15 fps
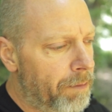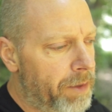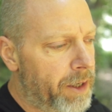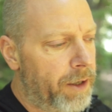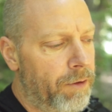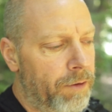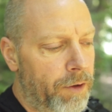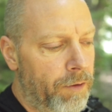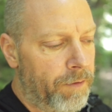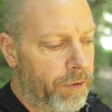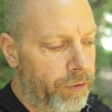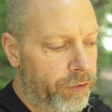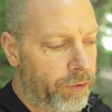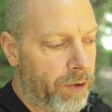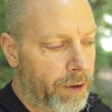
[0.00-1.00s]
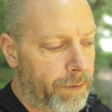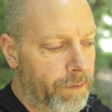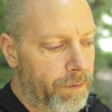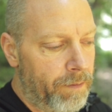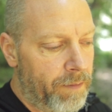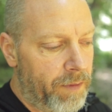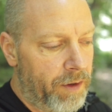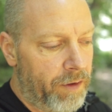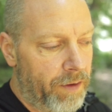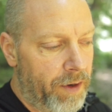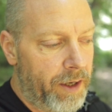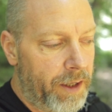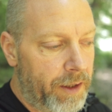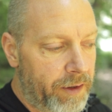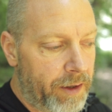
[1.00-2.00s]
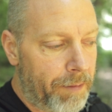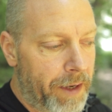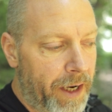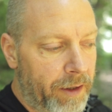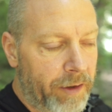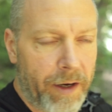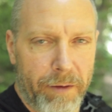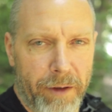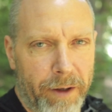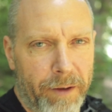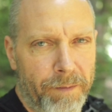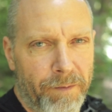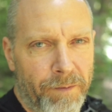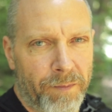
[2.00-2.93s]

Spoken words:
but I don't know for sure. So I need to get back down there.